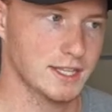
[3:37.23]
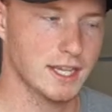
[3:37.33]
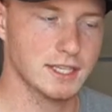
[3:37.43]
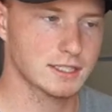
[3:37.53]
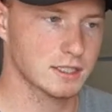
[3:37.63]
It
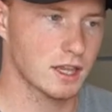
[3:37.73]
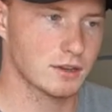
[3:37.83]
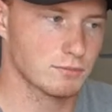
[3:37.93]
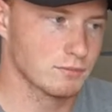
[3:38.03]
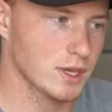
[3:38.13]
takes,
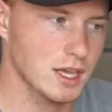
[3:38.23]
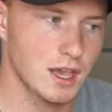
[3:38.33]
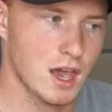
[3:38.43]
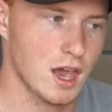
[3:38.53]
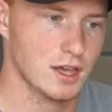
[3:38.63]
like
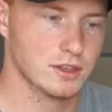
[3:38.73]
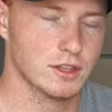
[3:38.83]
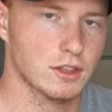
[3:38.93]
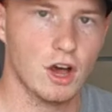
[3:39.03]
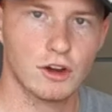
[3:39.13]
me,
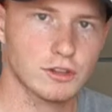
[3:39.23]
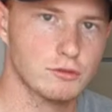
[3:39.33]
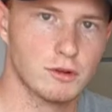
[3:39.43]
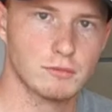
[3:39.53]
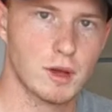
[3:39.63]
the longer
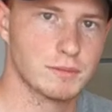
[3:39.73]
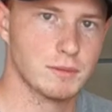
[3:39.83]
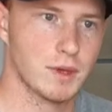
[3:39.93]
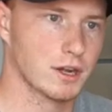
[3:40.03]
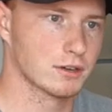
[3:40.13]
the warm up,
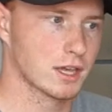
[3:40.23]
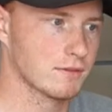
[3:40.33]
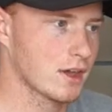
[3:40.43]
the better, okay?